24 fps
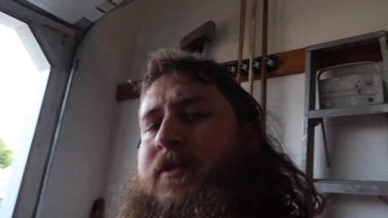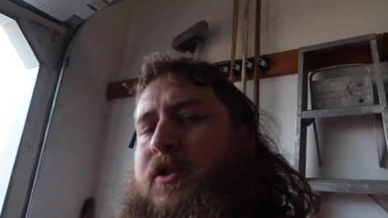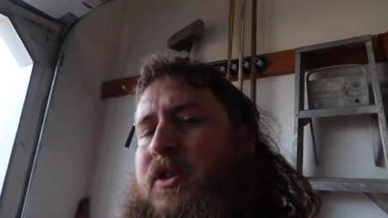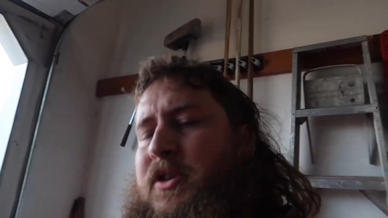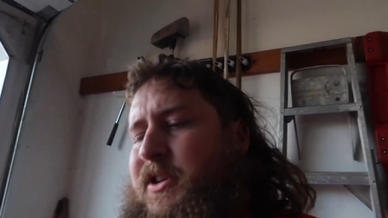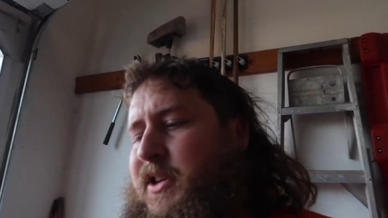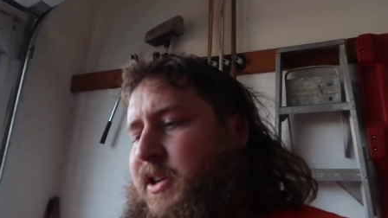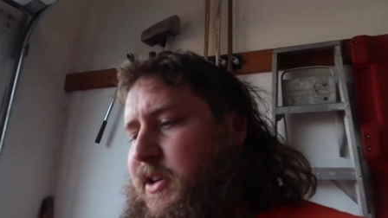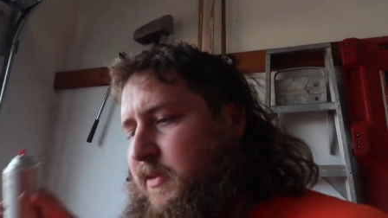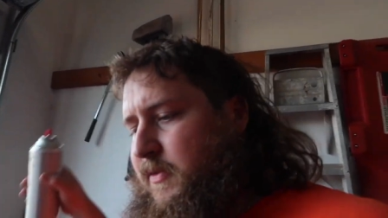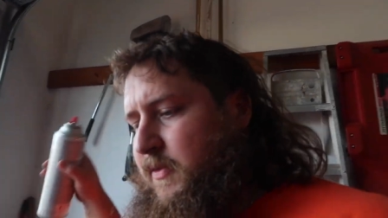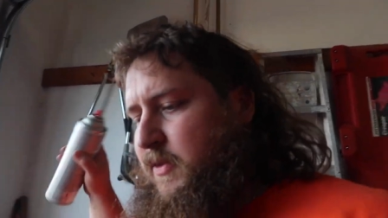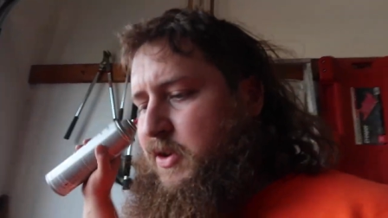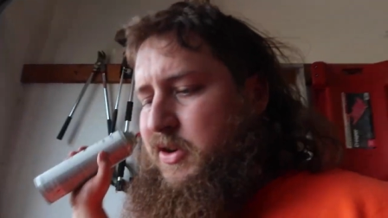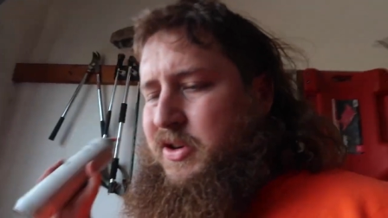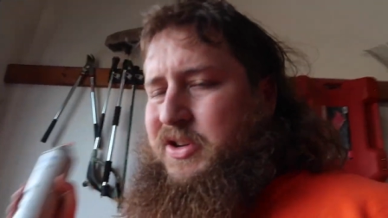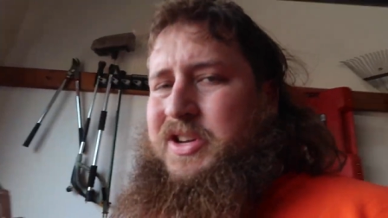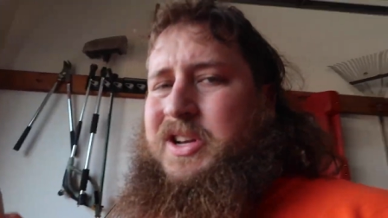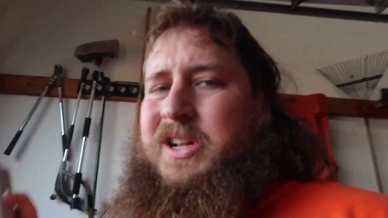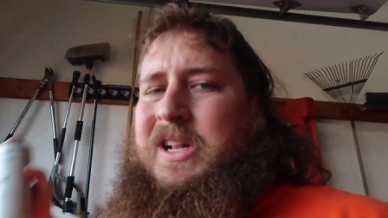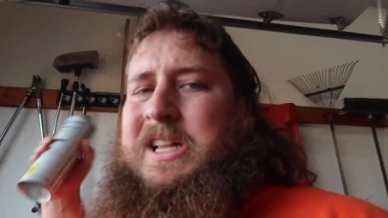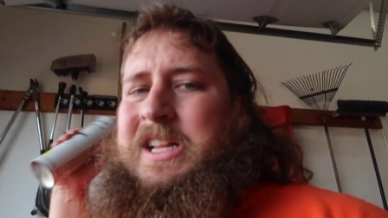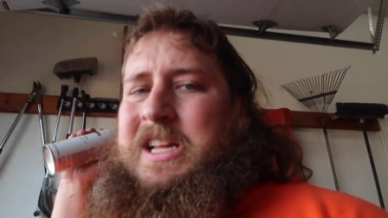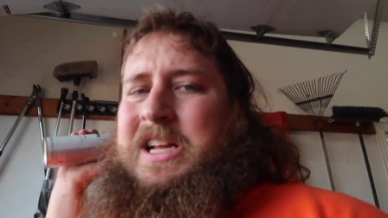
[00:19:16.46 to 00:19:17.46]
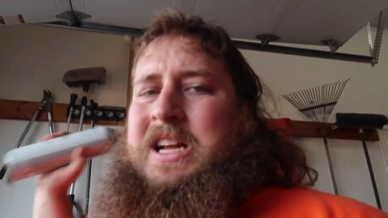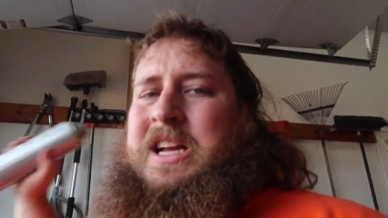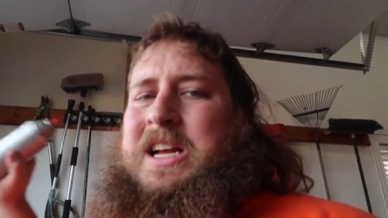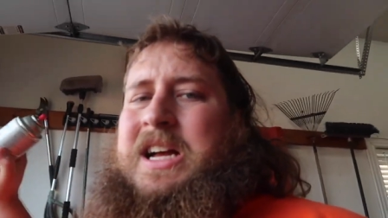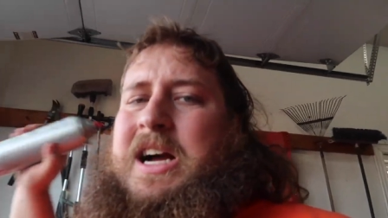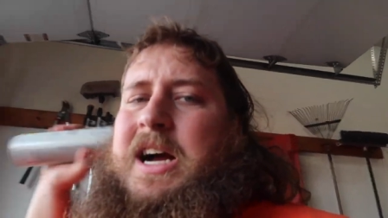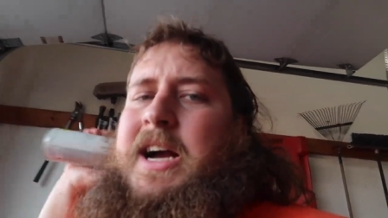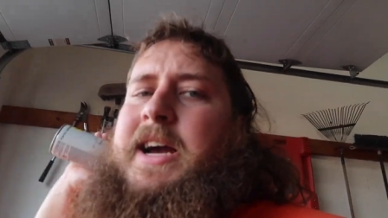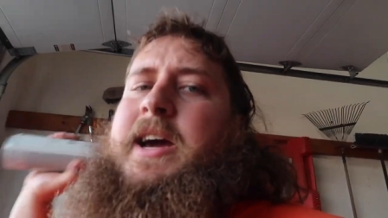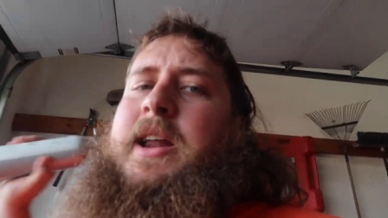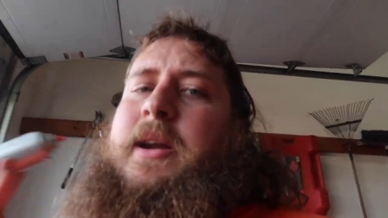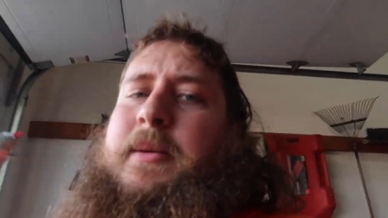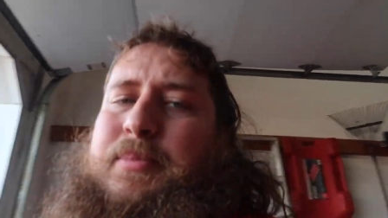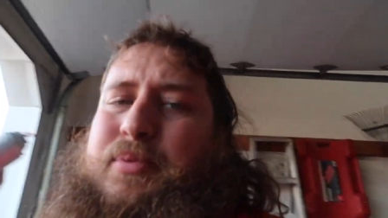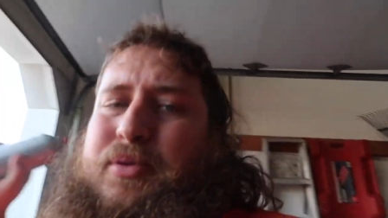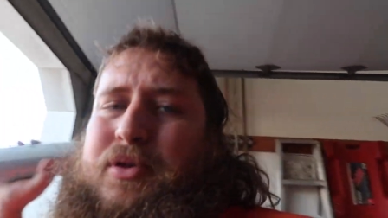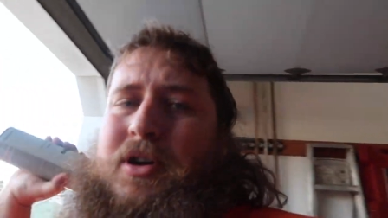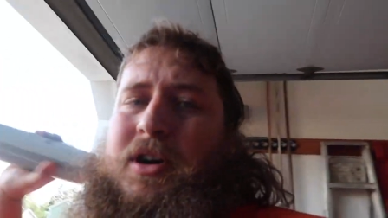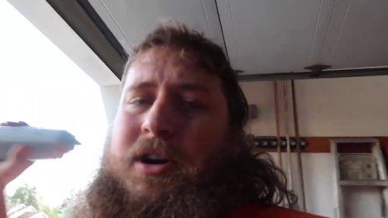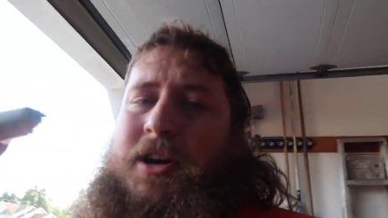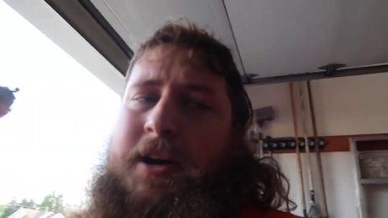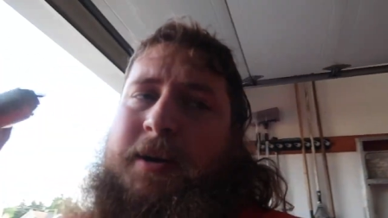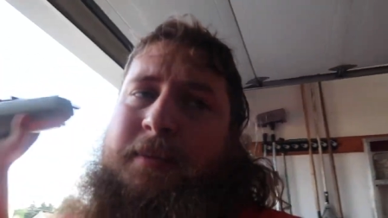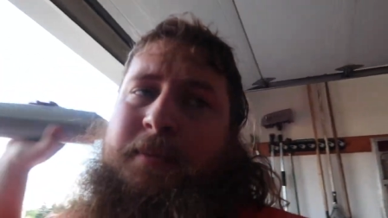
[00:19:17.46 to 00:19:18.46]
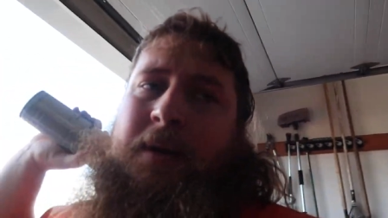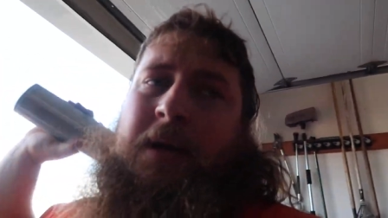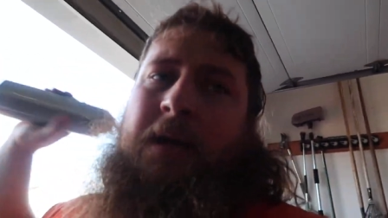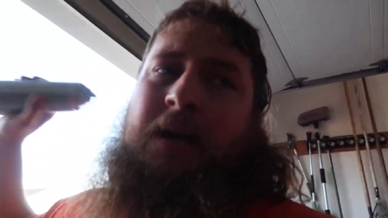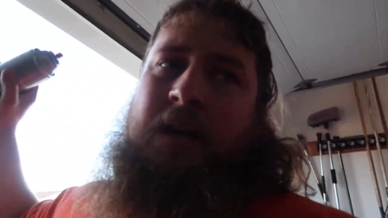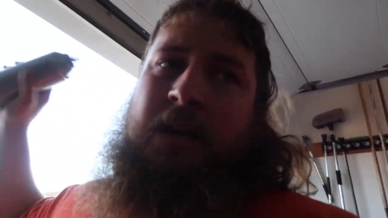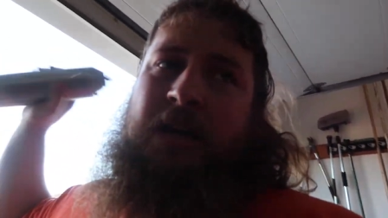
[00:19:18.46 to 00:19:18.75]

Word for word: first things first, I gotta prime